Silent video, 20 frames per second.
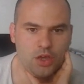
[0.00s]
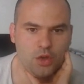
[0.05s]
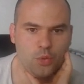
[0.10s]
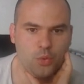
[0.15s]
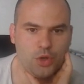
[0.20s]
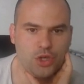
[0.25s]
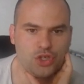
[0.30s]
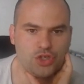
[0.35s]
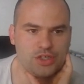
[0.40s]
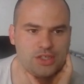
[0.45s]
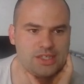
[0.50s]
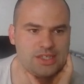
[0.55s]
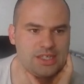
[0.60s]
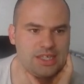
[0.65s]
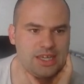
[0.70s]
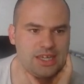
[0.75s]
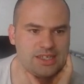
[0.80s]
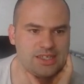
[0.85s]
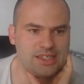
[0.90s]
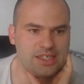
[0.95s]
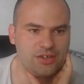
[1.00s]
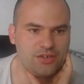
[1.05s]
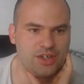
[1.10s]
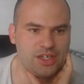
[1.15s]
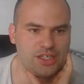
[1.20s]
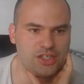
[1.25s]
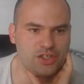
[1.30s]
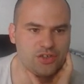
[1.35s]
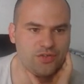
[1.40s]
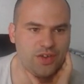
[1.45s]
we should see a
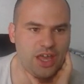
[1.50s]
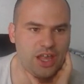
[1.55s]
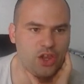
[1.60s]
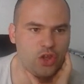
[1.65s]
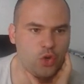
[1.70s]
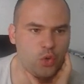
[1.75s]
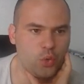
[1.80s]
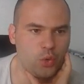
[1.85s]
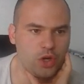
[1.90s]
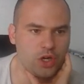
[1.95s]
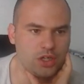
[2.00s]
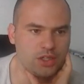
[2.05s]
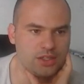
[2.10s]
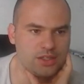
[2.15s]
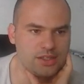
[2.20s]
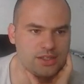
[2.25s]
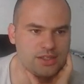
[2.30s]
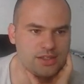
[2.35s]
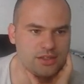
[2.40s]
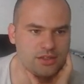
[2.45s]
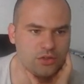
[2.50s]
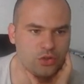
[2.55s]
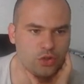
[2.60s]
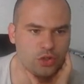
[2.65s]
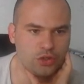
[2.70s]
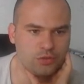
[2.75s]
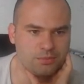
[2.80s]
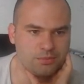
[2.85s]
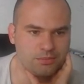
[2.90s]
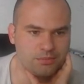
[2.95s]
series of hello worlds,
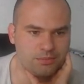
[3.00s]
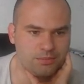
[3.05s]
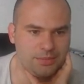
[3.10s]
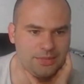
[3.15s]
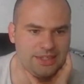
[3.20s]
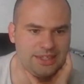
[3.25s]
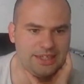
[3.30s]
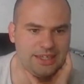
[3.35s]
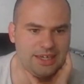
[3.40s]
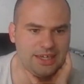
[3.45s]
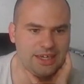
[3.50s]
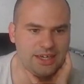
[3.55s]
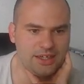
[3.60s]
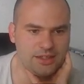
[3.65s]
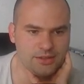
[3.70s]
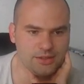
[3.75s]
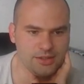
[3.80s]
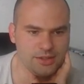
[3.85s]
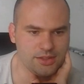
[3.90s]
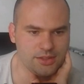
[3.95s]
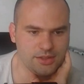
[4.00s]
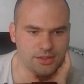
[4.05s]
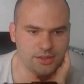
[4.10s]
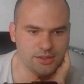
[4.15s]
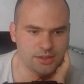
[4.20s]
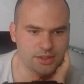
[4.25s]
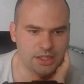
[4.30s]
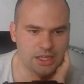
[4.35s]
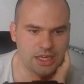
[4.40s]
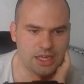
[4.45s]
or yeahs.
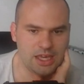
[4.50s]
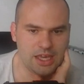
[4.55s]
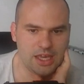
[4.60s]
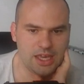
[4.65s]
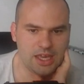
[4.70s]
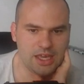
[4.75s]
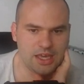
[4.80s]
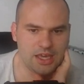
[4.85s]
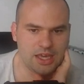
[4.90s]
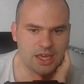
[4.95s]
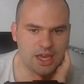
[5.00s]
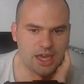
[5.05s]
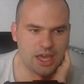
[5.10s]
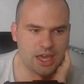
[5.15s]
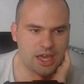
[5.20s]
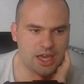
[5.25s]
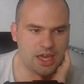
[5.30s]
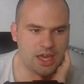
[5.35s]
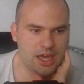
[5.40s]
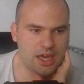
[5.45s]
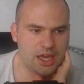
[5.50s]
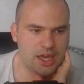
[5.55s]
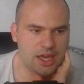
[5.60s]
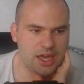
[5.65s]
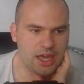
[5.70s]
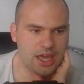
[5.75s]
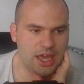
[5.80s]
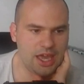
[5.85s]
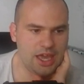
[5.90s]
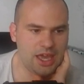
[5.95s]

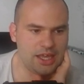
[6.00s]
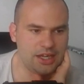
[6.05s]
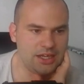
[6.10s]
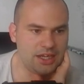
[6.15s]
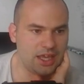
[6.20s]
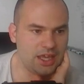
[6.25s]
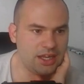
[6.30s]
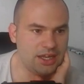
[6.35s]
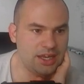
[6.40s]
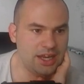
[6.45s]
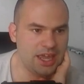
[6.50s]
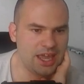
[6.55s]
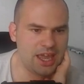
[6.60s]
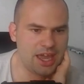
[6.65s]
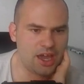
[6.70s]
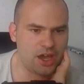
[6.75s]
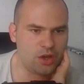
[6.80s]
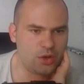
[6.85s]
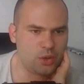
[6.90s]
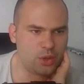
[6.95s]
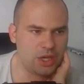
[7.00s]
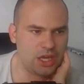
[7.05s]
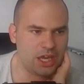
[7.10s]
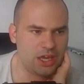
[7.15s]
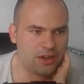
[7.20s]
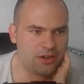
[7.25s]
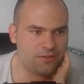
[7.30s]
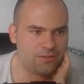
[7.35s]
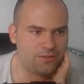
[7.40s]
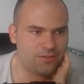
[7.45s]
And now,
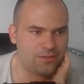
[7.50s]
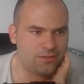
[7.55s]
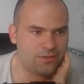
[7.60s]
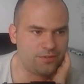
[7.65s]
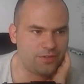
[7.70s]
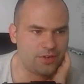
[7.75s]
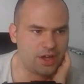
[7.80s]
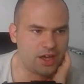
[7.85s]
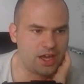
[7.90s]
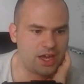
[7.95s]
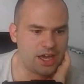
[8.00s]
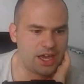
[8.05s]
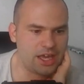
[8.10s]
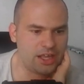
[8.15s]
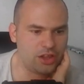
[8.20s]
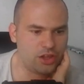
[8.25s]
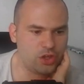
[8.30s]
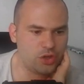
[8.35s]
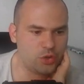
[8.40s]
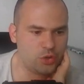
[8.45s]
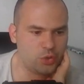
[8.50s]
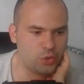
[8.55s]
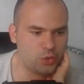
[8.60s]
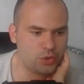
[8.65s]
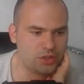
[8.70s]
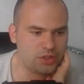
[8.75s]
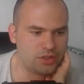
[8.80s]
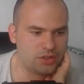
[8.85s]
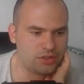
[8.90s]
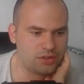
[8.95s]
if I load